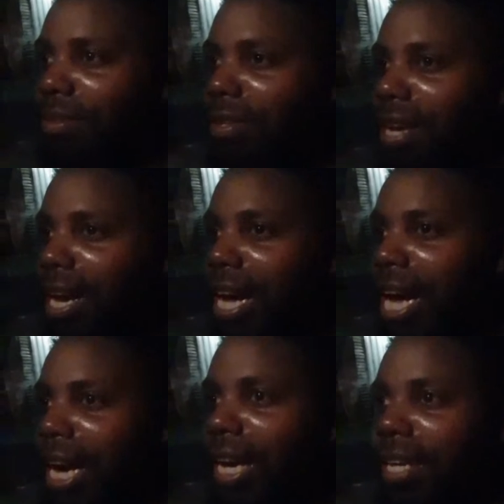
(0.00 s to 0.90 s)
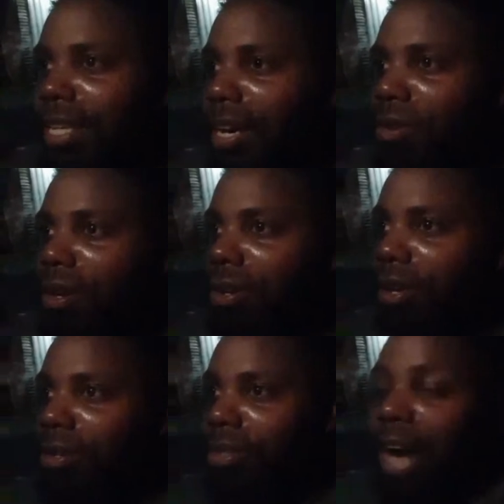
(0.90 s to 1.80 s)
I gotta know. Hold
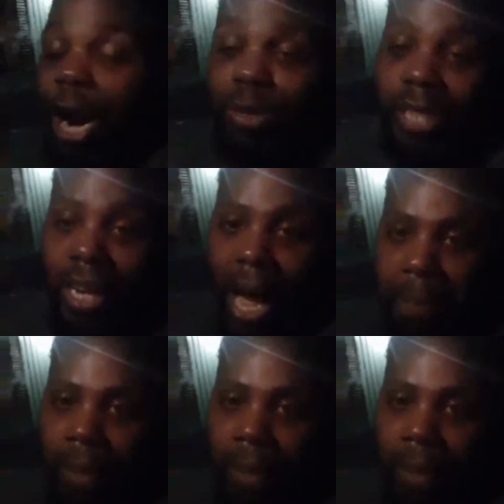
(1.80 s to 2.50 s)
on. Are you saying like